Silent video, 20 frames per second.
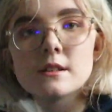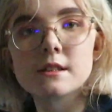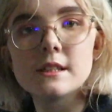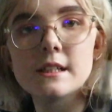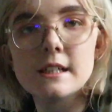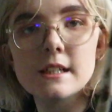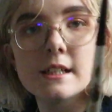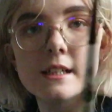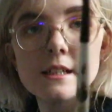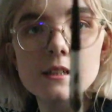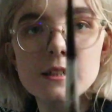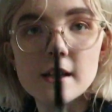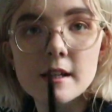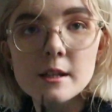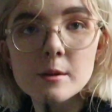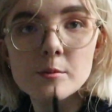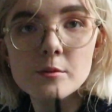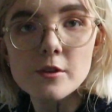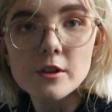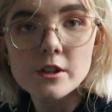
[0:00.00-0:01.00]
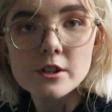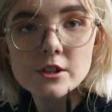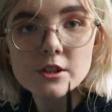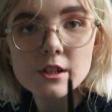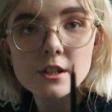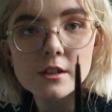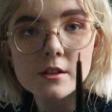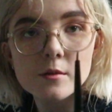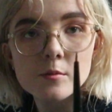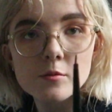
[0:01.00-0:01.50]
teeny tiny brush
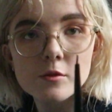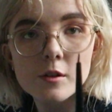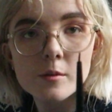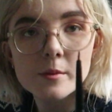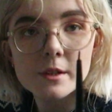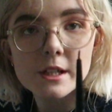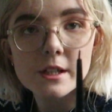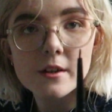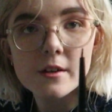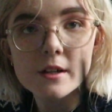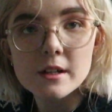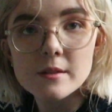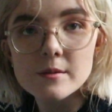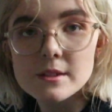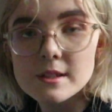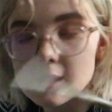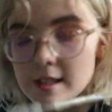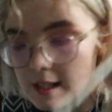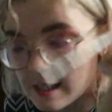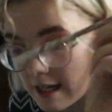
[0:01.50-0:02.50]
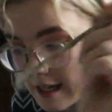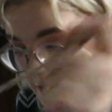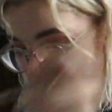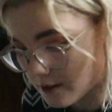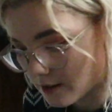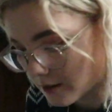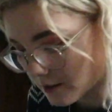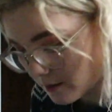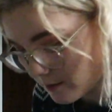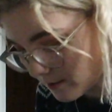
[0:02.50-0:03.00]
that you probably can't even see the
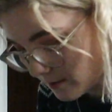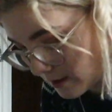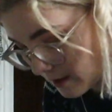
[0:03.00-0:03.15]
end of,